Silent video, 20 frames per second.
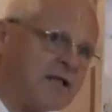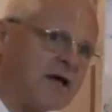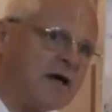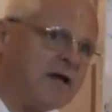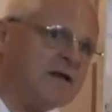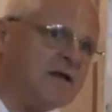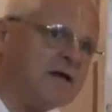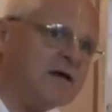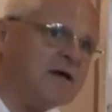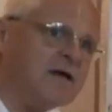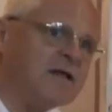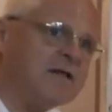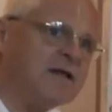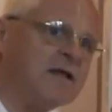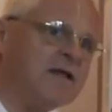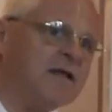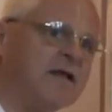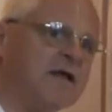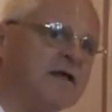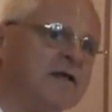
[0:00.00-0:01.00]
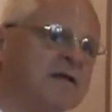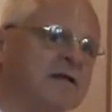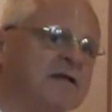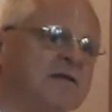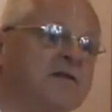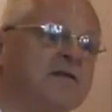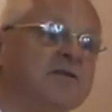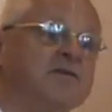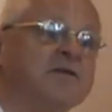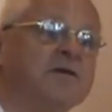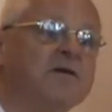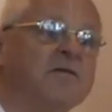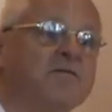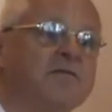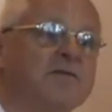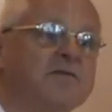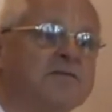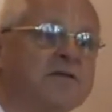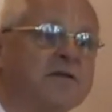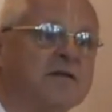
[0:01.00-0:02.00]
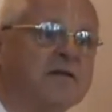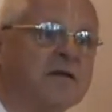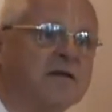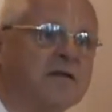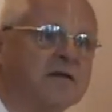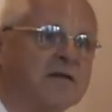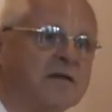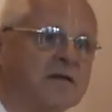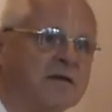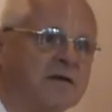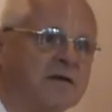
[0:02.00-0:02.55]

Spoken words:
under, and then he had the teaching of Lord Chaitanya.